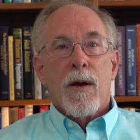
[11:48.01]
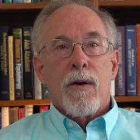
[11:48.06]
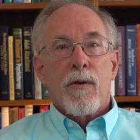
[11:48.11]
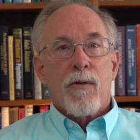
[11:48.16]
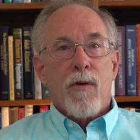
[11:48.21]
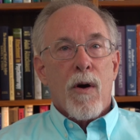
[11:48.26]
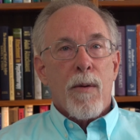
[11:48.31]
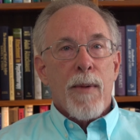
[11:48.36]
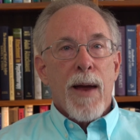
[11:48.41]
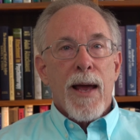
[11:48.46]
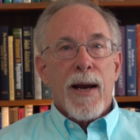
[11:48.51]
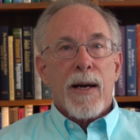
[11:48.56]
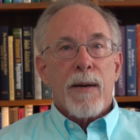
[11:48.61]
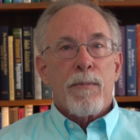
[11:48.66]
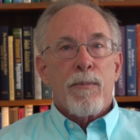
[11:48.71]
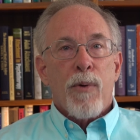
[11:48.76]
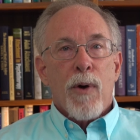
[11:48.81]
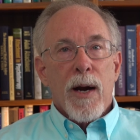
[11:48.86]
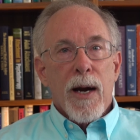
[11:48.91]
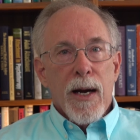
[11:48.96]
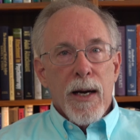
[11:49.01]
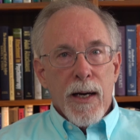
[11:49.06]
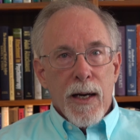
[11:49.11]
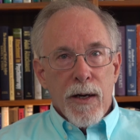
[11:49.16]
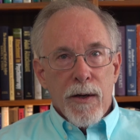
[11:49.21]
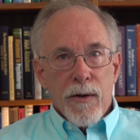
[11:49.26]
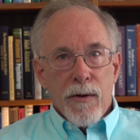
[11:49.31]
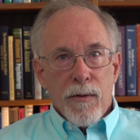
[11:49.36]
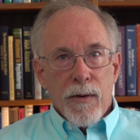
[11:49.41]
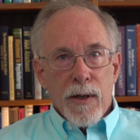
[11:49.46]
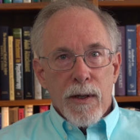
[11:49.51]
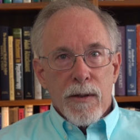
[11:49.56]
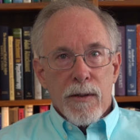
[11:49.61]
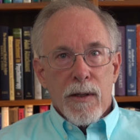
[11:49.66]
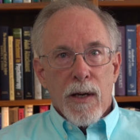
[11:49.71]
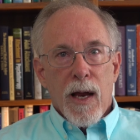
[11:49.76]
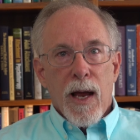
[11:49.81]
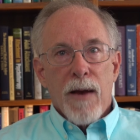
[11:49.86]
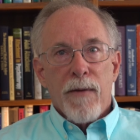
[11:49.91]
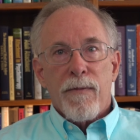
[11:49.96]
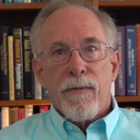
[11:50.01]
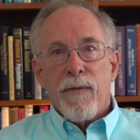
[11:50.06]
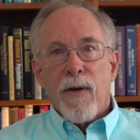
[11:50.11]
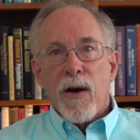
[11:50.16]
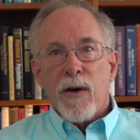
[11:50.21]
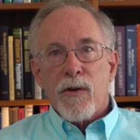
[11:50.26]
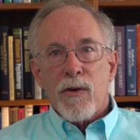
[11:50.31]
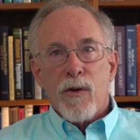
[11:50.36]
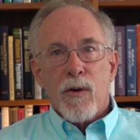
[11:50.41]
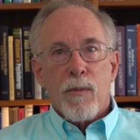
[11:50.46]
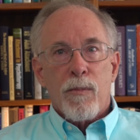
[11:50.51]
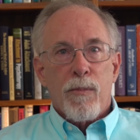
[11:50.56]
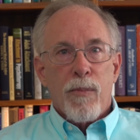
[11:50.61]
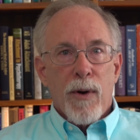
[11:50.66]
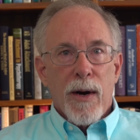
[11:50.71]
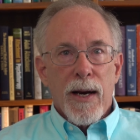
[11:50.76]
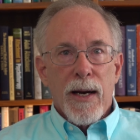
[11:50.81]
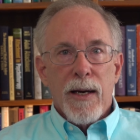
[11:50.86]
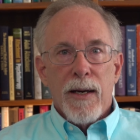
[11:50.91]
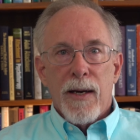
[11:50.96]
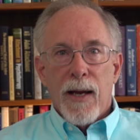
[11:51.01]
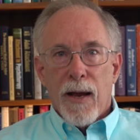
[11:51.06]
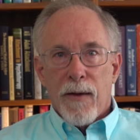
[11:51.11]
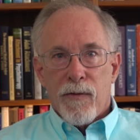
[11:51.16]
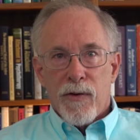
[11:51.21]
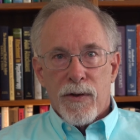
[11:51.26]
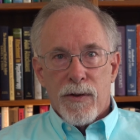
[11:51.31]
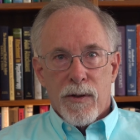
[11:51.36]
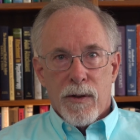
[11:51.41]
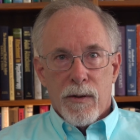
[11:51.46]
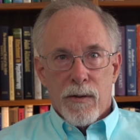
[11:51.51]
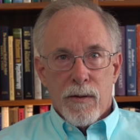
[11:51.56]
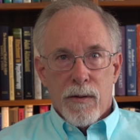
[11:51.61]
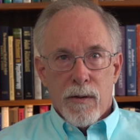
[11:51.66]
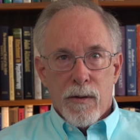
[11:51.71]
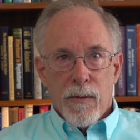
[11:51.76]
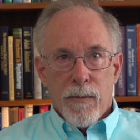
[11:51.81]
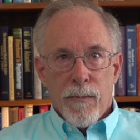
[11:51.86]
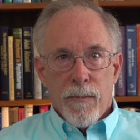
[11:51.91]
traumatic brain injuries and functional brain deficits,